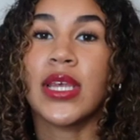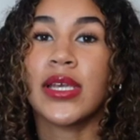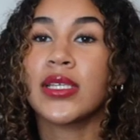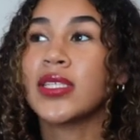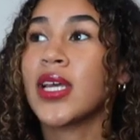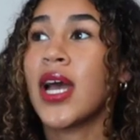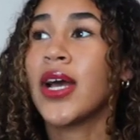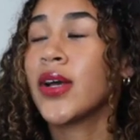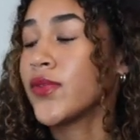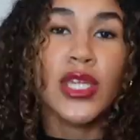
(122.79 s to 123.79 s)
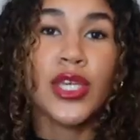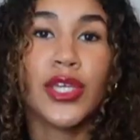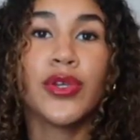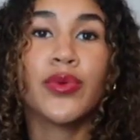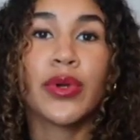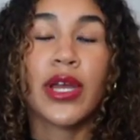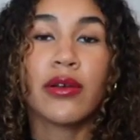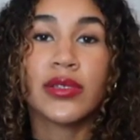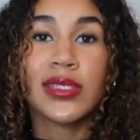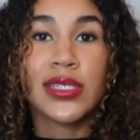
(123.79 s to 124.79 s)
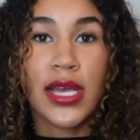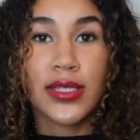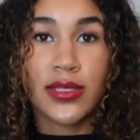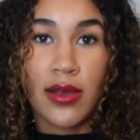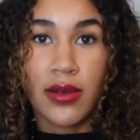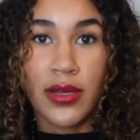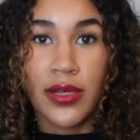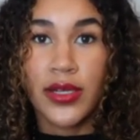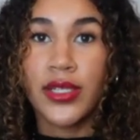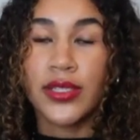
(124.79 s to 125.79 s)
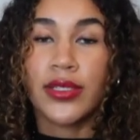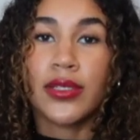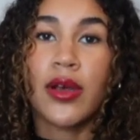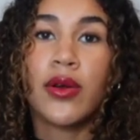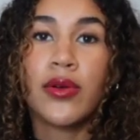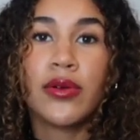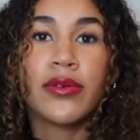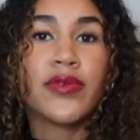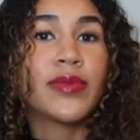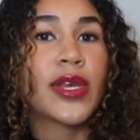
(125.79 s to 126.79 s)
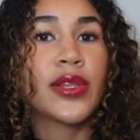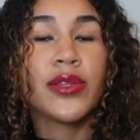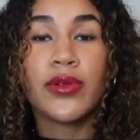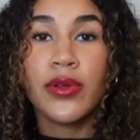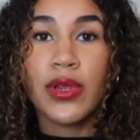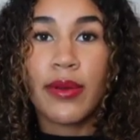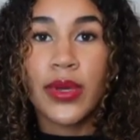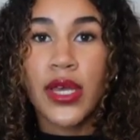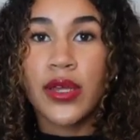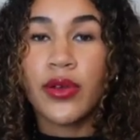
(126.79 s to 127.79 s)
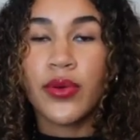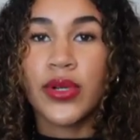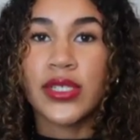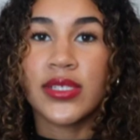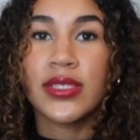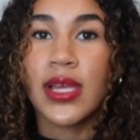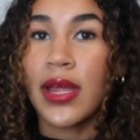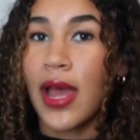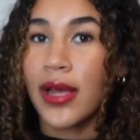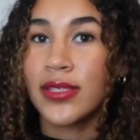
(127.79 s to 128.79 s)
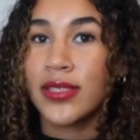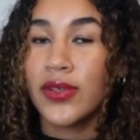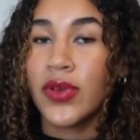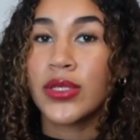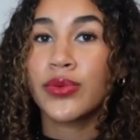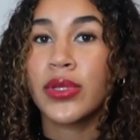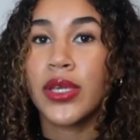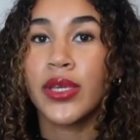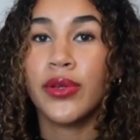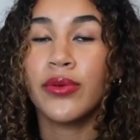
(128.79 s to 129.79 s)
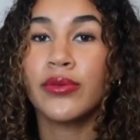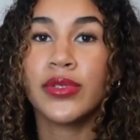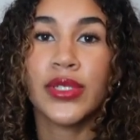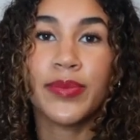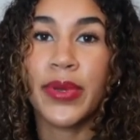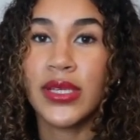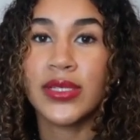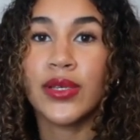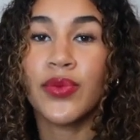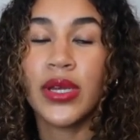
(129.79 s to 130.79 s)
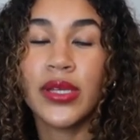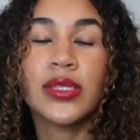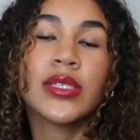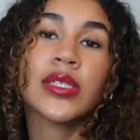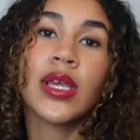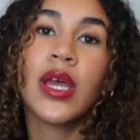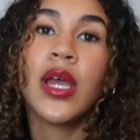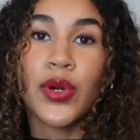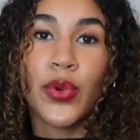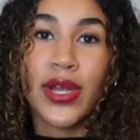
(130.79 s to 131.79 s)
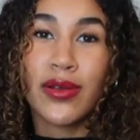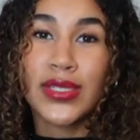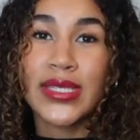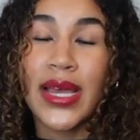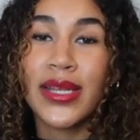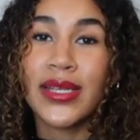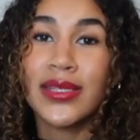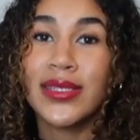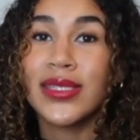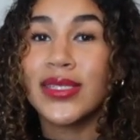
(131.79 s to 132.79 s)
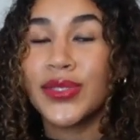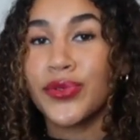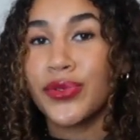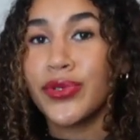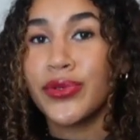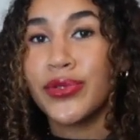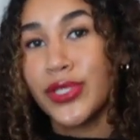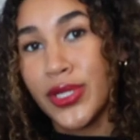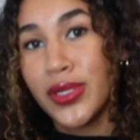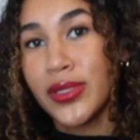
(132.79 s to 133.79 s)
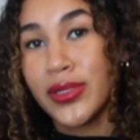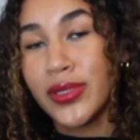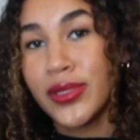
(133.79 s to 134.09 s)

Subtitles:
likes to have cute workout sets on. So from like Lululemon or Set Active has really cute, just basic ones. But a workout set is crucial